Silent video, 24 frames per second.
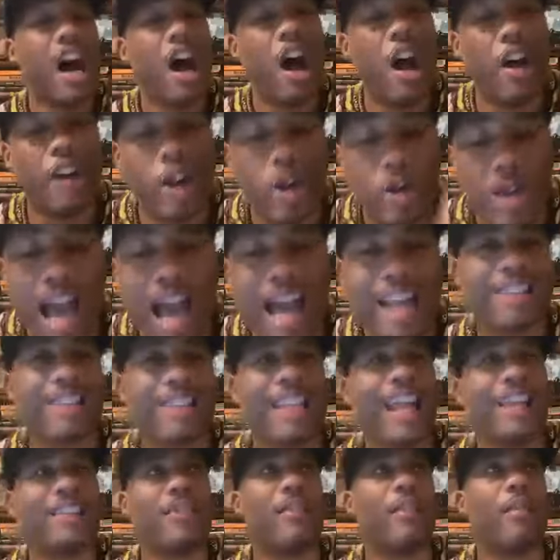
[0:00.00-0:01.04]
of the United
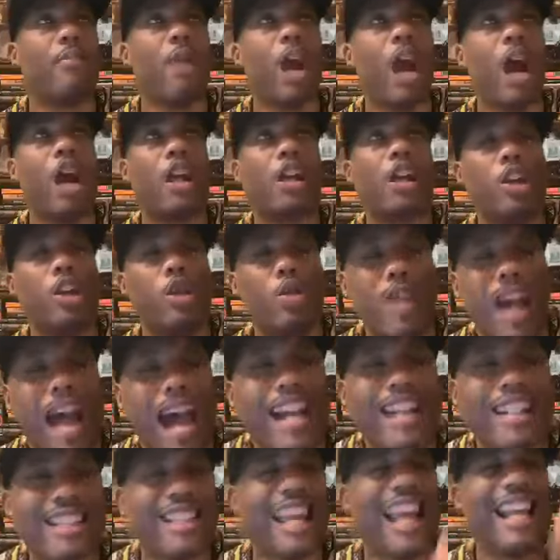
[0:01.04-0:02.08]
States of America, the
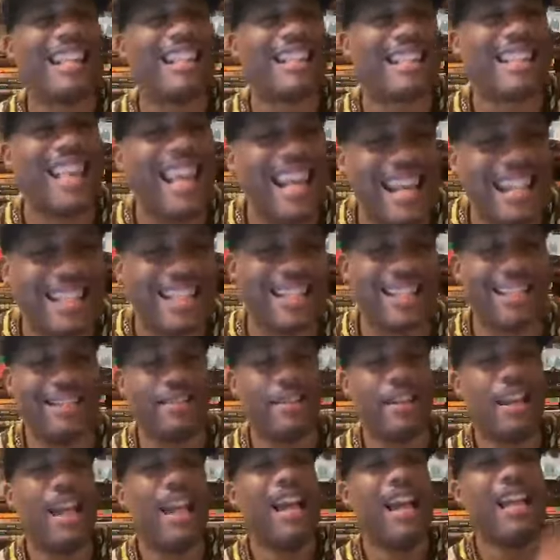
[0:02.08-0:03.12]
United States citizens,
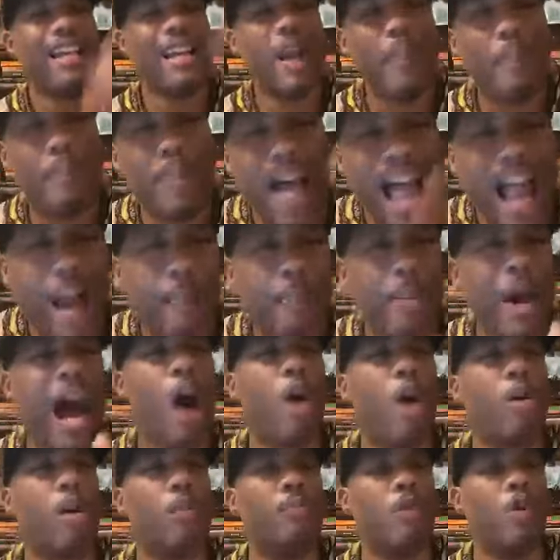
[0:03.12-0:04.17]
the Black
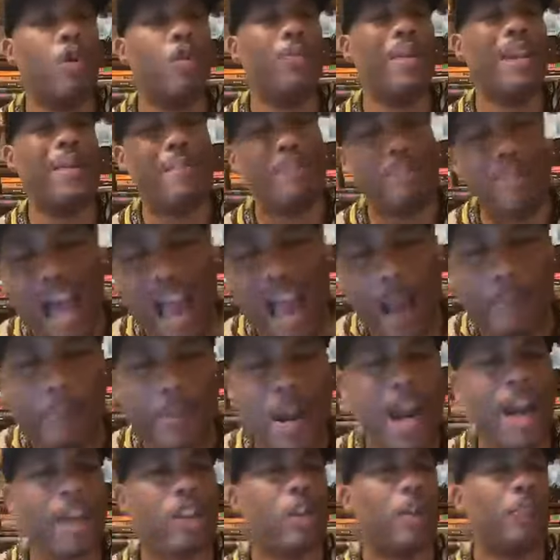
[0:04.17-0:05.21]
Power movement, Black
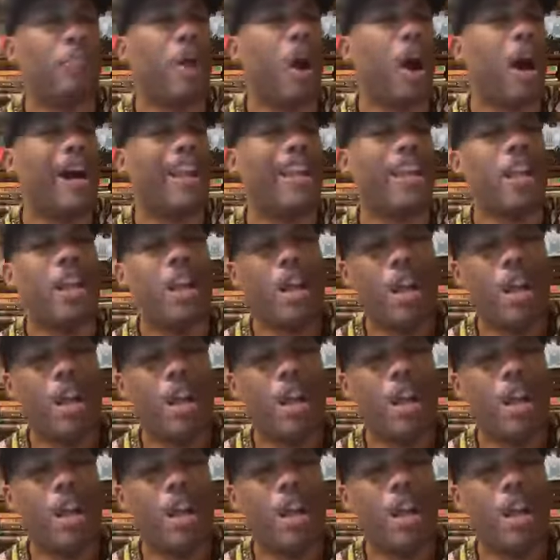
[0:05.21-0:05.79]
Panther Party,